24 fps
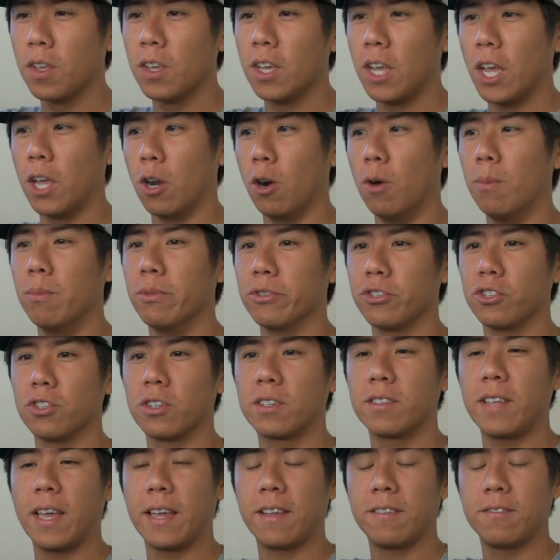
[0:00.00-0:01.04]
it almost
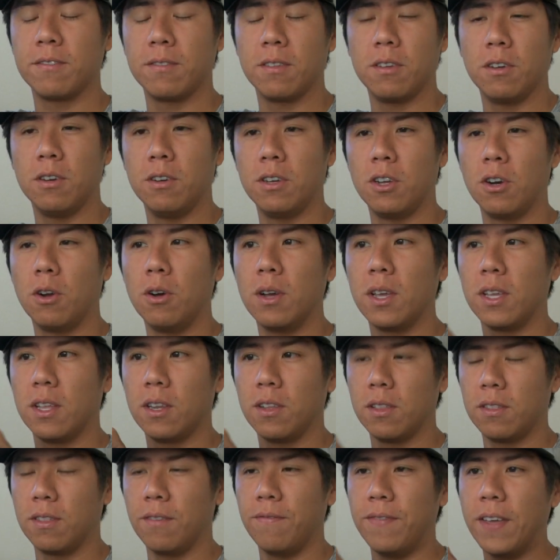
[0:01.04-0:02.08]
looks like
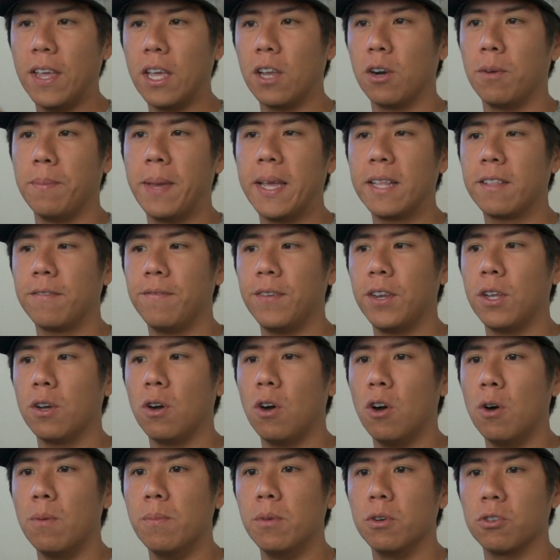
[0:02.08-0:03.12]
it'll make the video
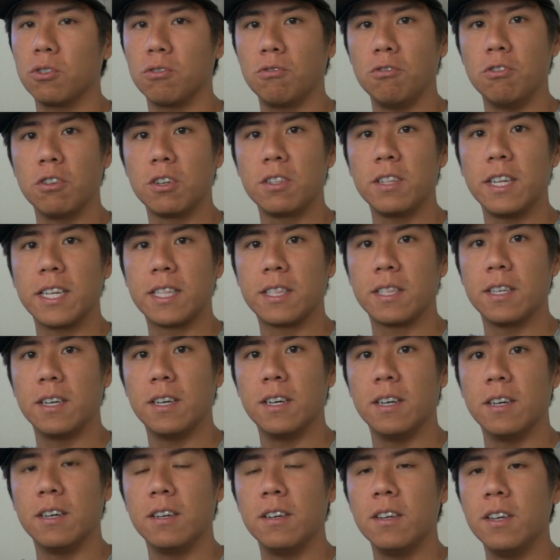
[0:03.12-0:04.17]
almost look like
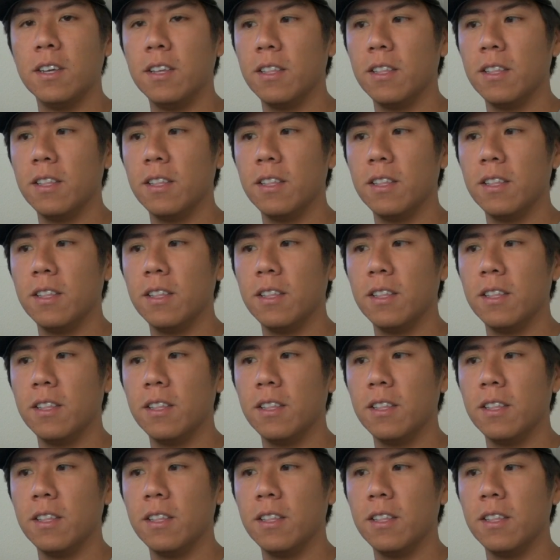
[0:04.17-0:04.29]
the